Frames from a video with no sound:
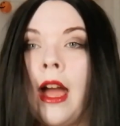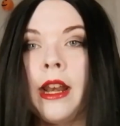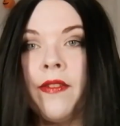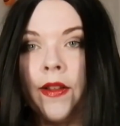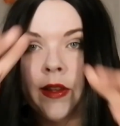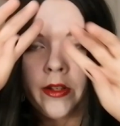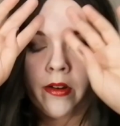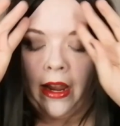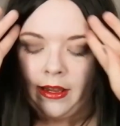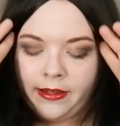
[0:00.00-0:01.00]
and I found this
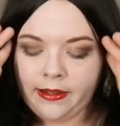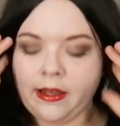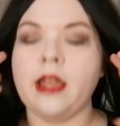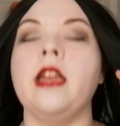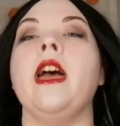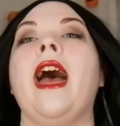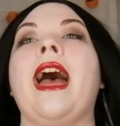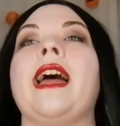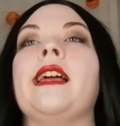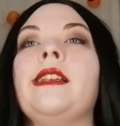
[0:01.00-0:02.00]
dress,
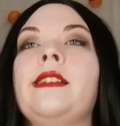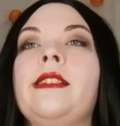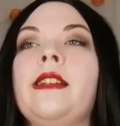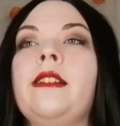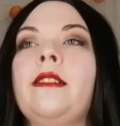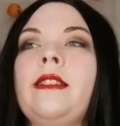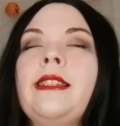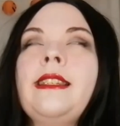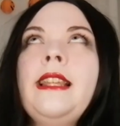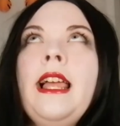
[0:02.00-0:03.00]
and
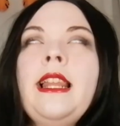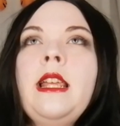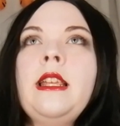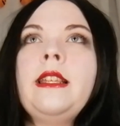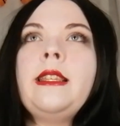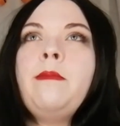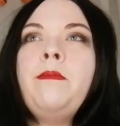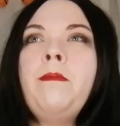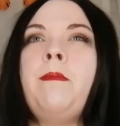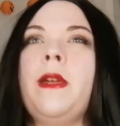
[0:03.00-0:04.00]
slightly
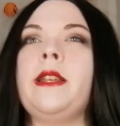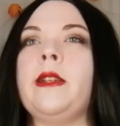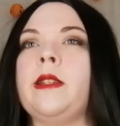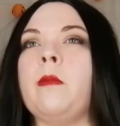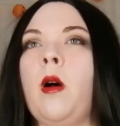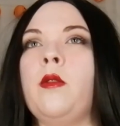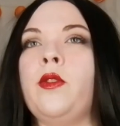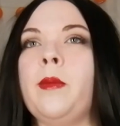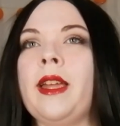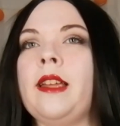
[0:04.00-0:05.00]
bit too small
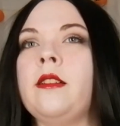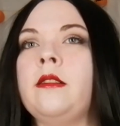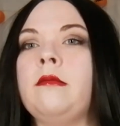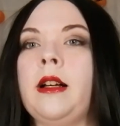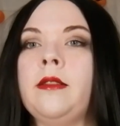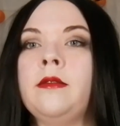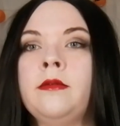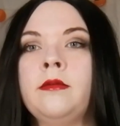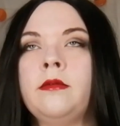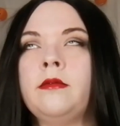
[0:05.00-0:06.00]
for me. Well,
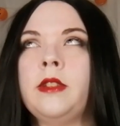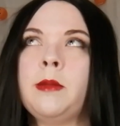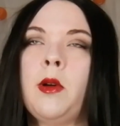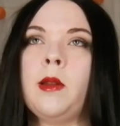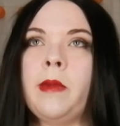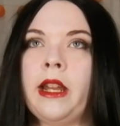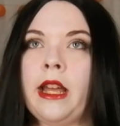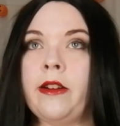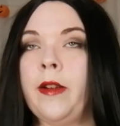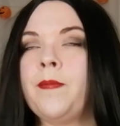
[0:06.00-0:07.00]
small and big,
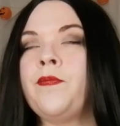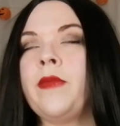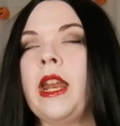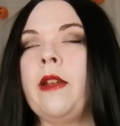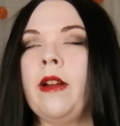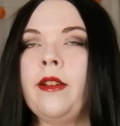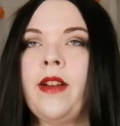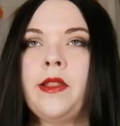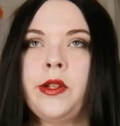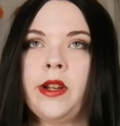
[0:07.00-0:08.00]
I don't know. Anyway,
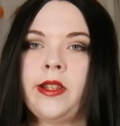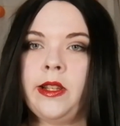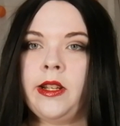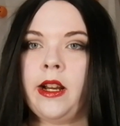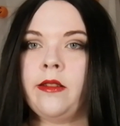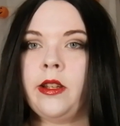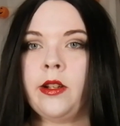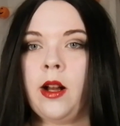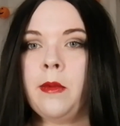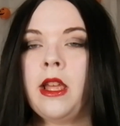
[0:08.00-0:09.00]
found this dress in the charity
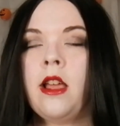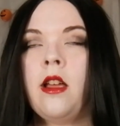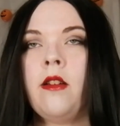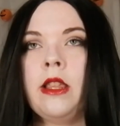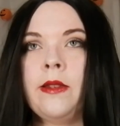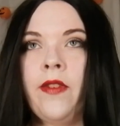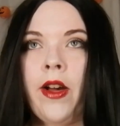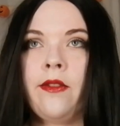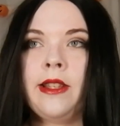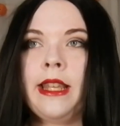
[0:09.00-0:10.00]
shop. It's
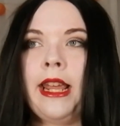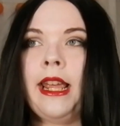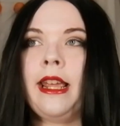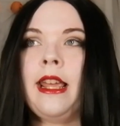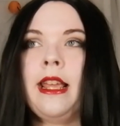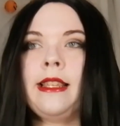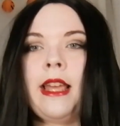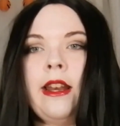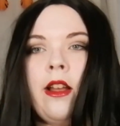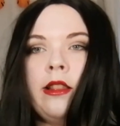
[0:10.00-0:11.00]
velvety, it's
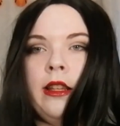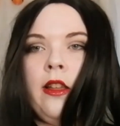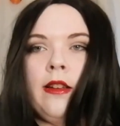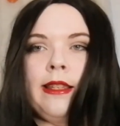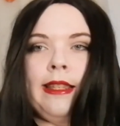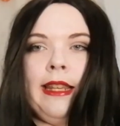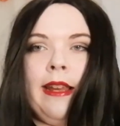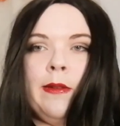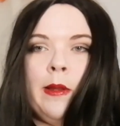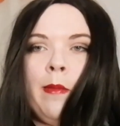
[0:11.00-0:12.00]
kind of got the long
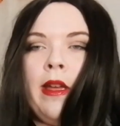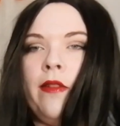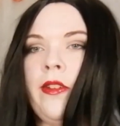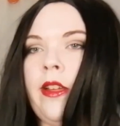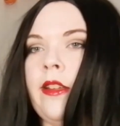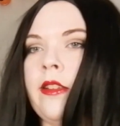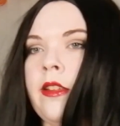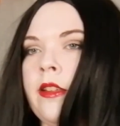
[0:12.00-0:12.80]
sleeves with a bit of a